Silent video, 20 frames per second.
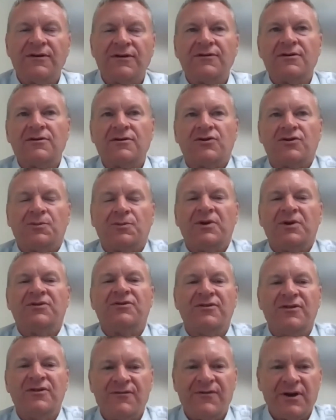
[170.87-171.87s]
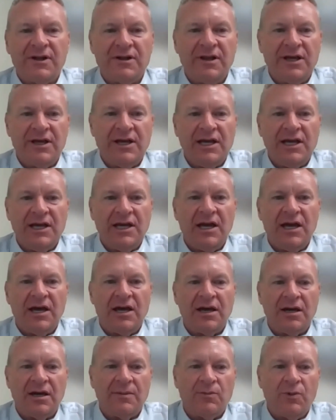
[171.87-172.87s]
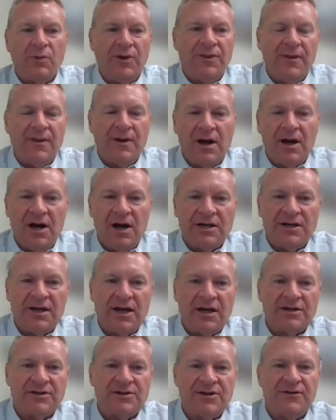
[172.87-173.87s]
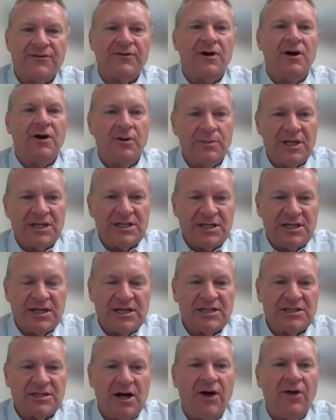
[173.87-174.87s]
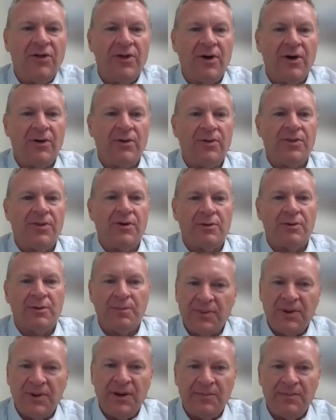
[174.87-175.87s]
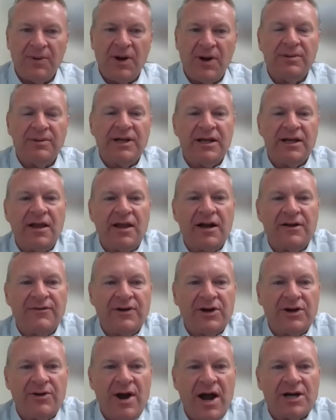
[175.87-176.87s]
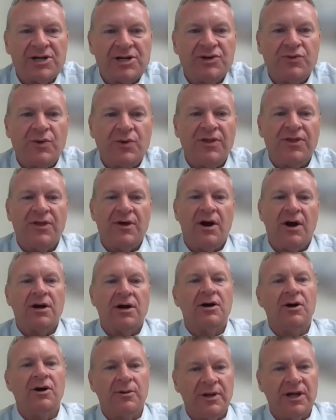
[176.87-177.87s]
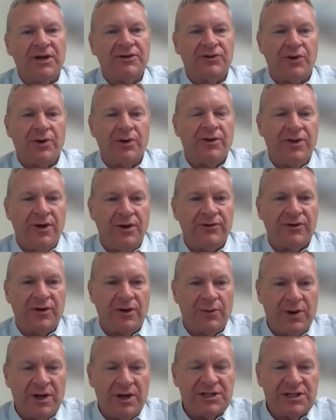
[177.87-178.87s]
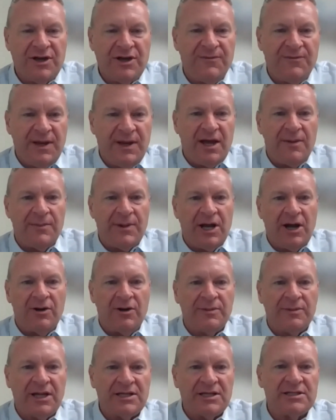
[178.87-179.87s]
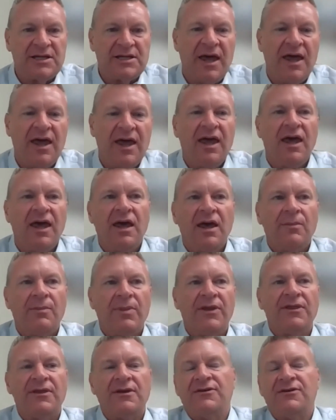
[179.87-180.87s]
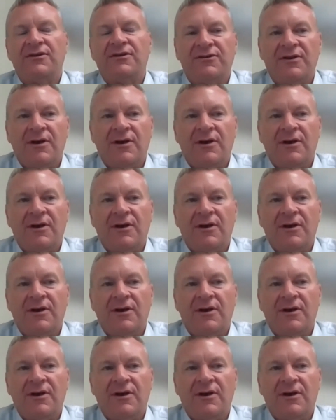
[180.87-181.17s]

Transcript: isn't specifically within the context of homelessness, although there will be probably a lot of interaction with our homeless or those at risk of becoming homeless. But this is